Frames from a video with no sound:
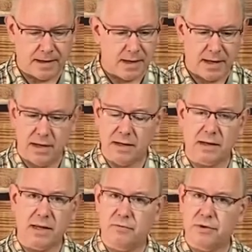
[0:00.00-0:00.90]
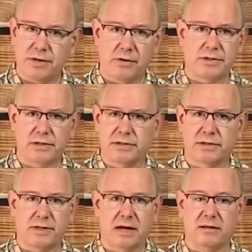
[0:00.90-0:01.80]
He reduces
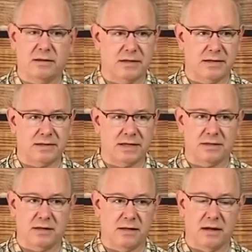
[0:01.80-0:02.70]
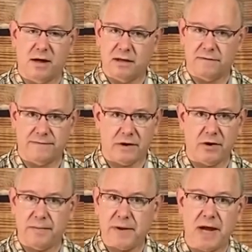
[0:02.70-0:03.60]
it down, in a sense, the
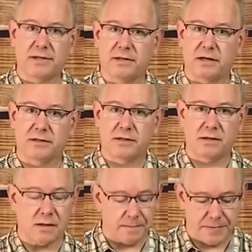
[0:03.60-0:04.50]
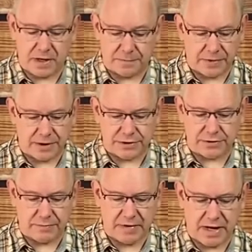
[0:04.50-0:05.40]
very basics, the big
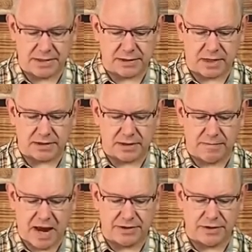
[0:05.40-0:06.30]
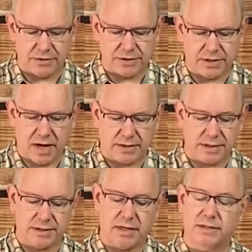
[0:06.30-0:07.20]
picture basics in Matthew 6.
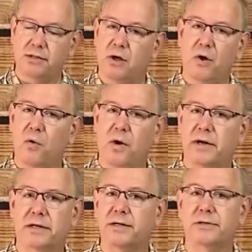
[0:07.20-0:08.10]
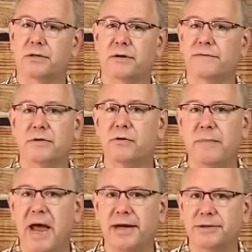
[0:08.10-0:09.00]
He says, no one can serve two
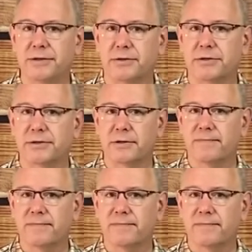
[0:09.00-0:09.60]
masters.